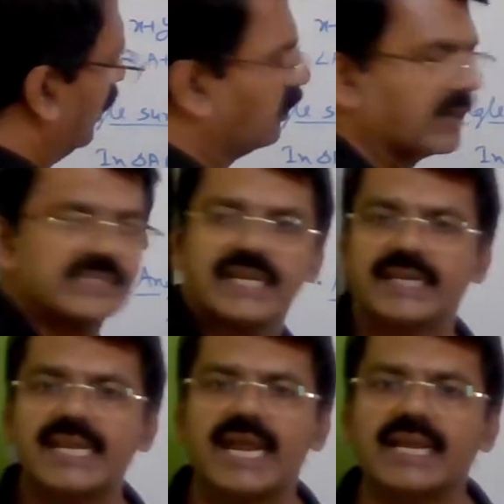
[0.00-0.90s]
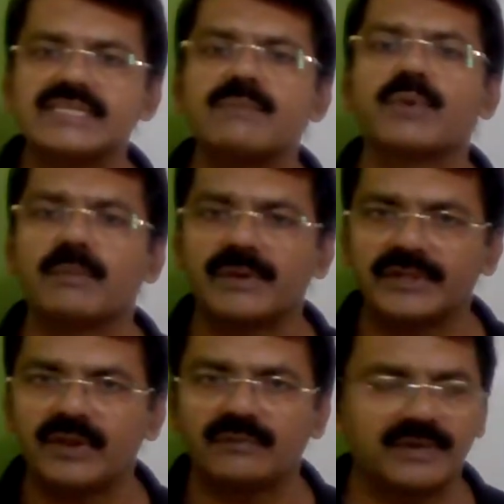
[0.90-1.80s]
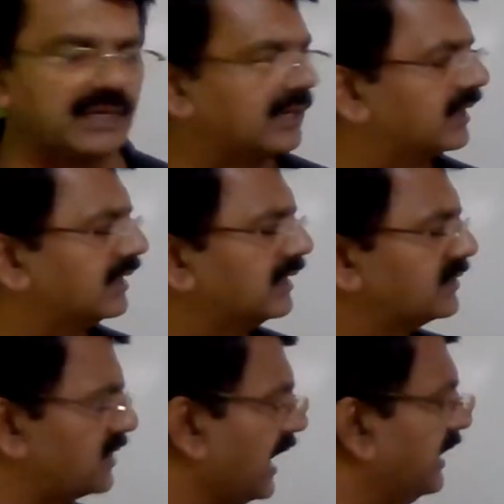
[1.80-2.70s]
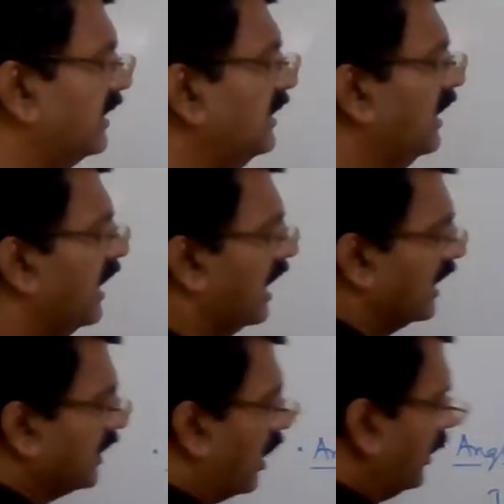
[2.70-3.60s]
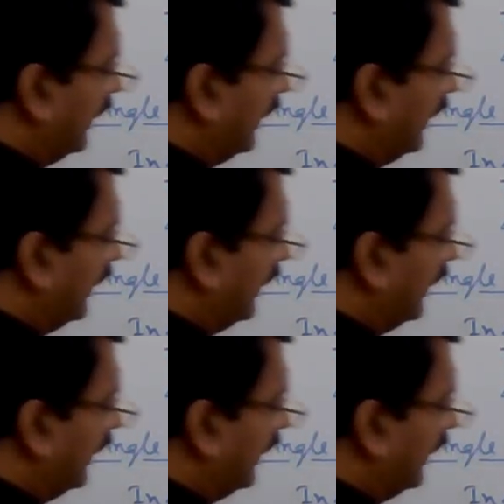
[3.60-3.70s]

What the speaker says: Once again, angle sum property of a triangle. Now,